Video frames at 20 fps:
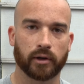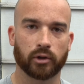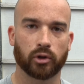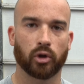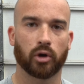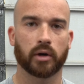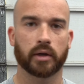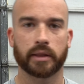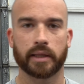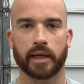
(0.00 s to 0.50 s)

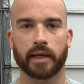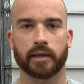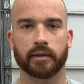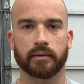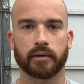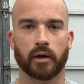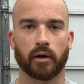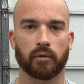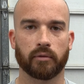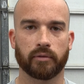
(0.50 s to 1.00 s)
look
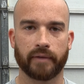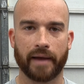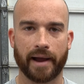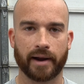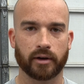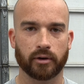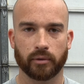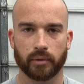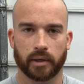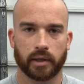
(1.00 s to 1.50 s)
than you know
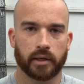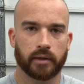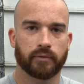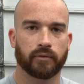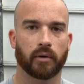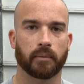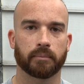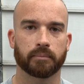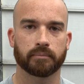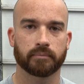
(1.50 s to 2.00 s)
factory
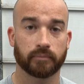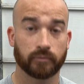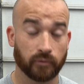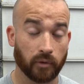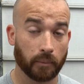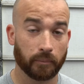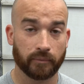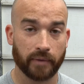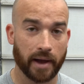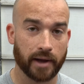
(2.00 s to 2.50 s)
from
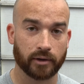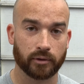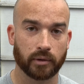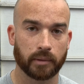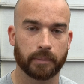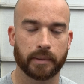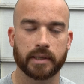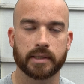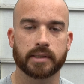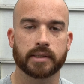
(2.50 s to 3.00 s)
from factory
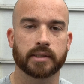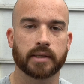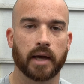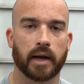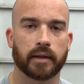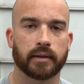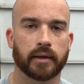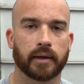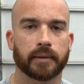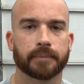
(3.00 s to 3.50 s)
pieces
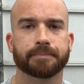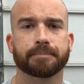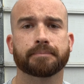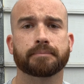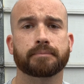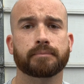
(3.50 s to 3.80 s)
kind of thing.